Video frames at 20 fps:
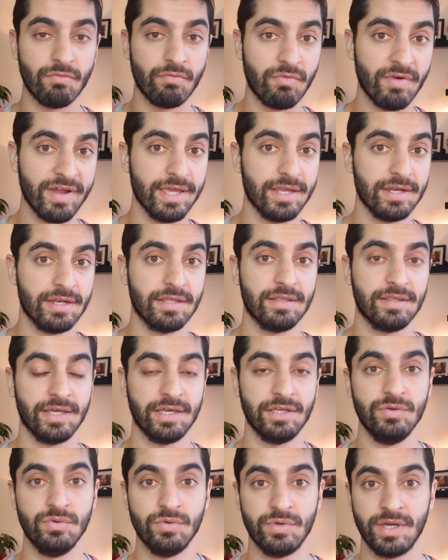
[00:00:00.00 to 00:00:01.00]
rate
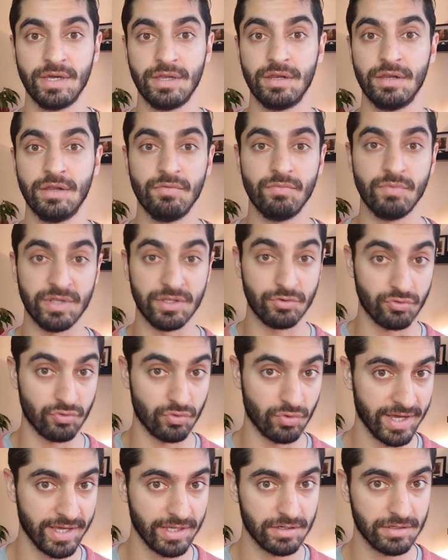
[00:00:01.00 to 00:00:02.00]
that you can
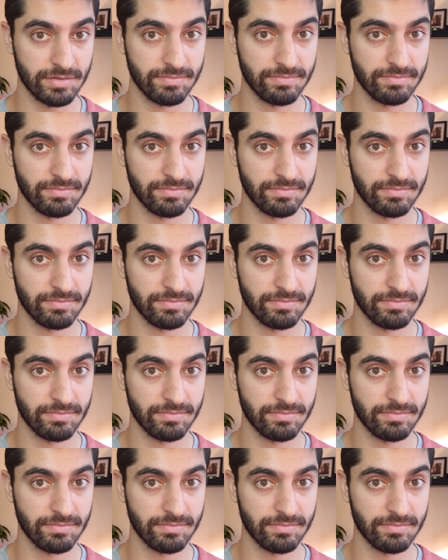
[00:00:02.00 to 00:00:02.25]
withdraw at.